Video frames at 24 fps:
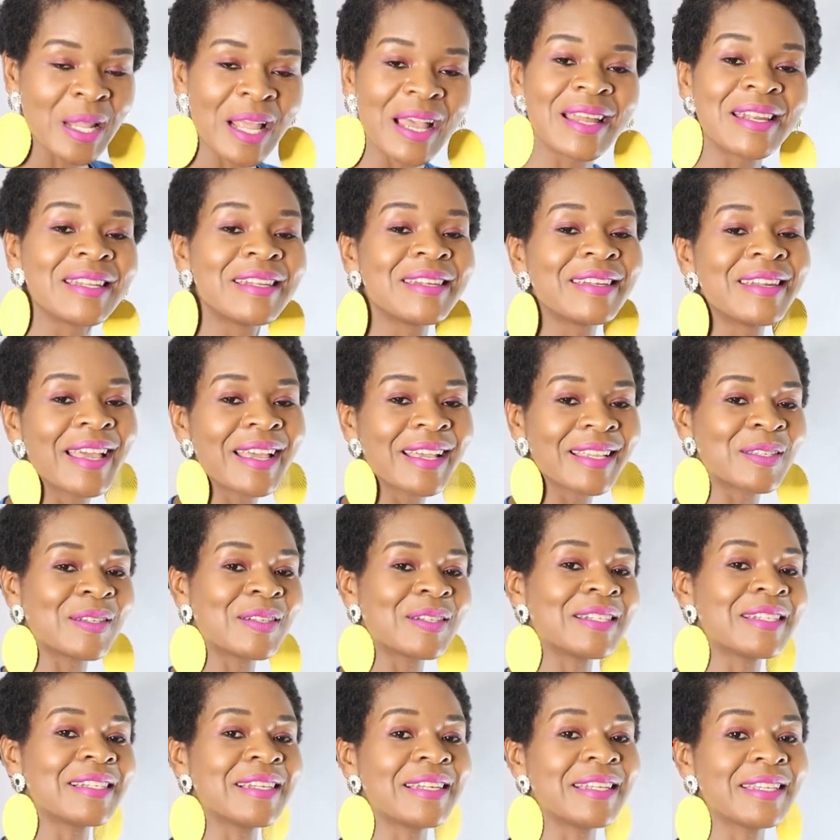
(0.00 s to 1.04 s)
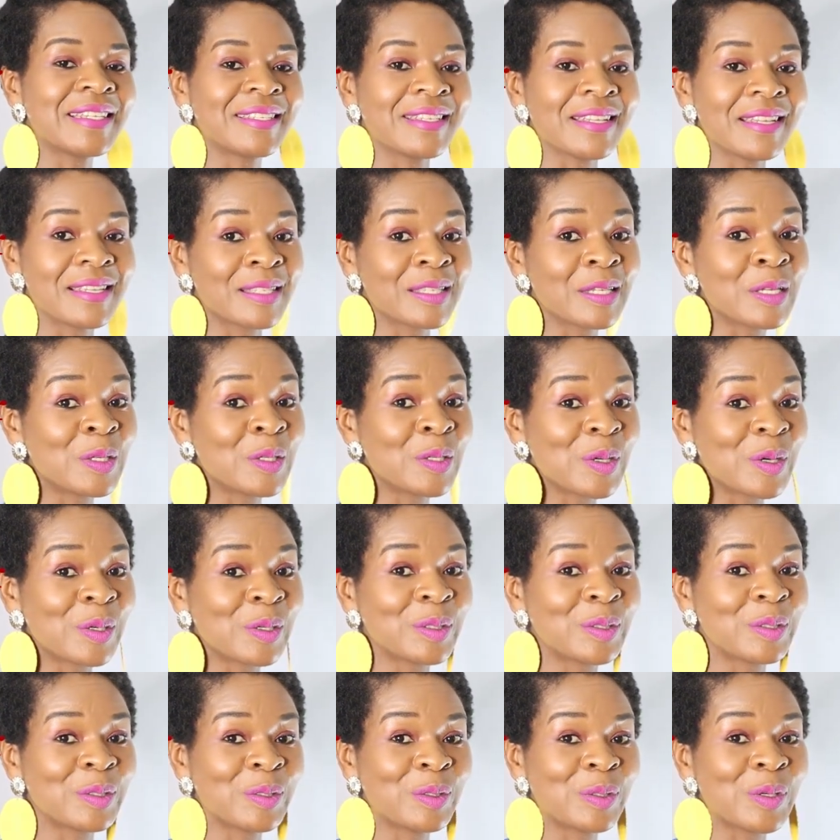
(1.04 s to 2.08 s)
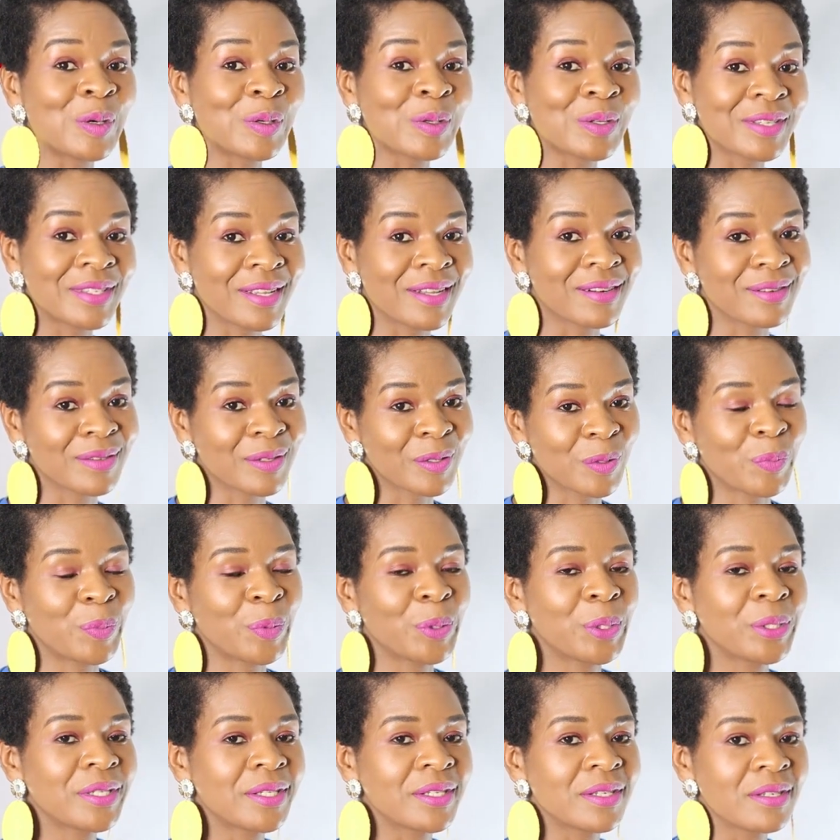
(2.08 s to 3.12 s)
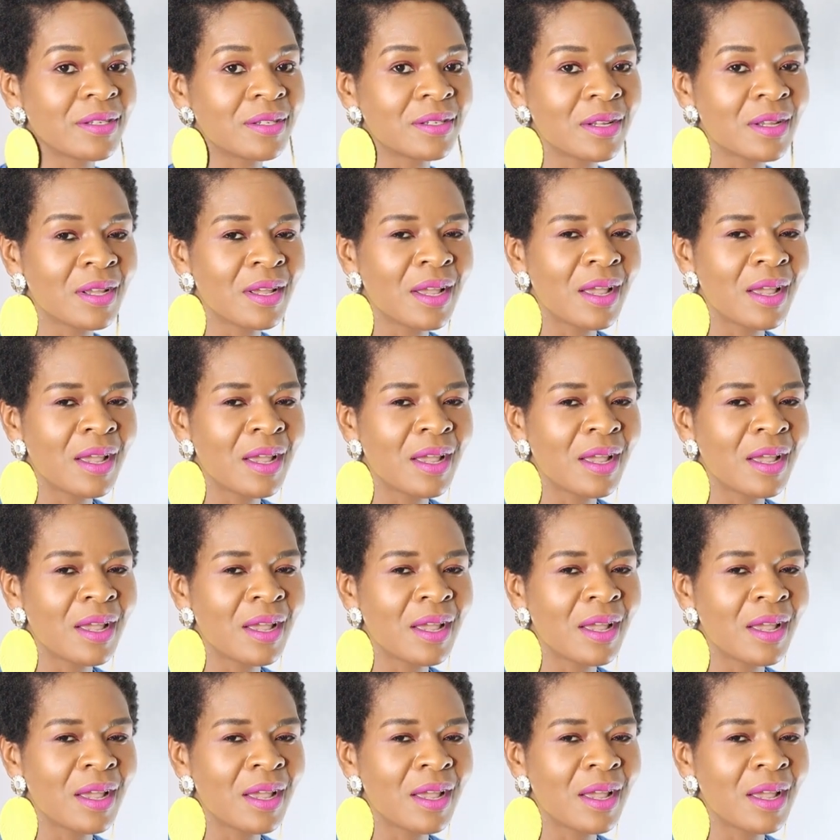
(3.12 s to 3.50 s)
And the next on the list is door-to-door salesperson.